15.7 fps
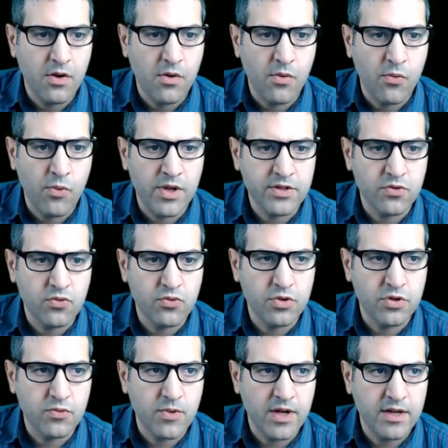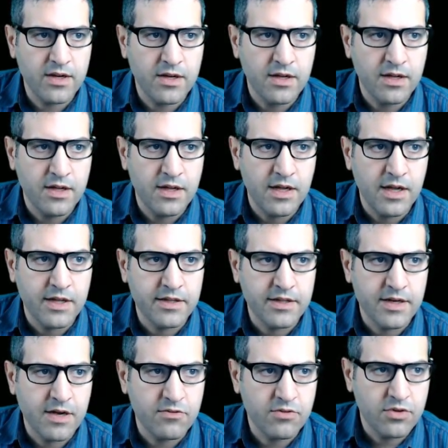12.1, and
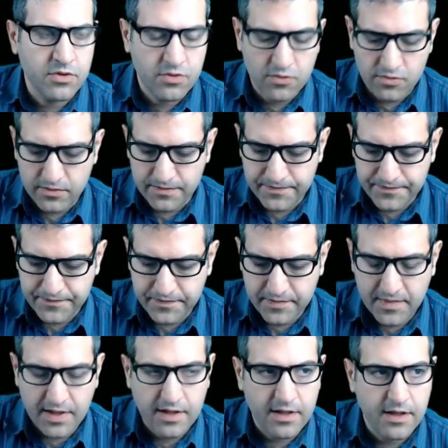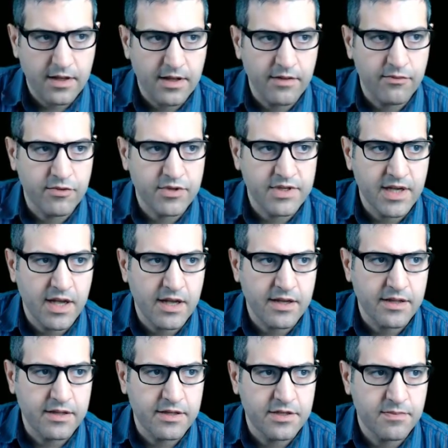router 2, if we say
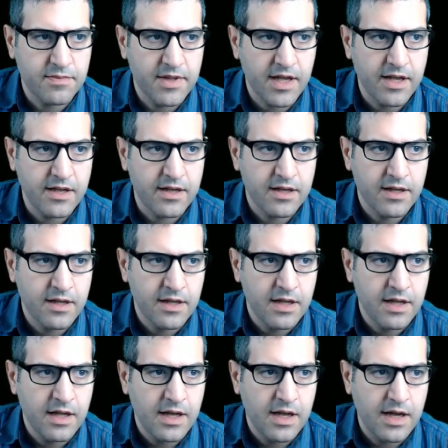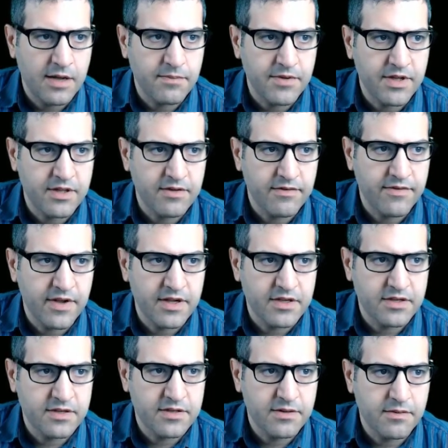display IP
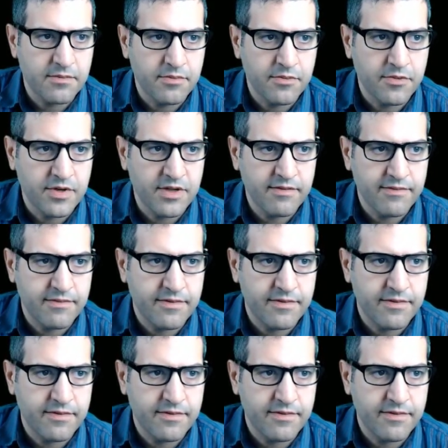interface brief,